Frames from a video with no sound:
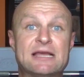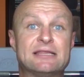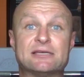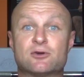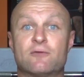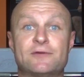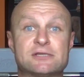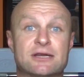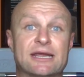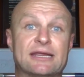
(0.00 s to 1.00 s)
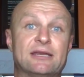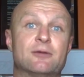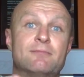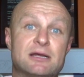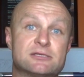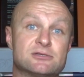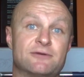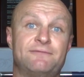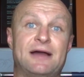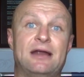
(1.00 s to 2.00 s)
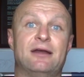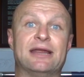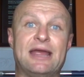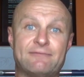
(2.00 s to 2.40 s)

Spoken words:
The endorphins are kicking, your muscles are firing,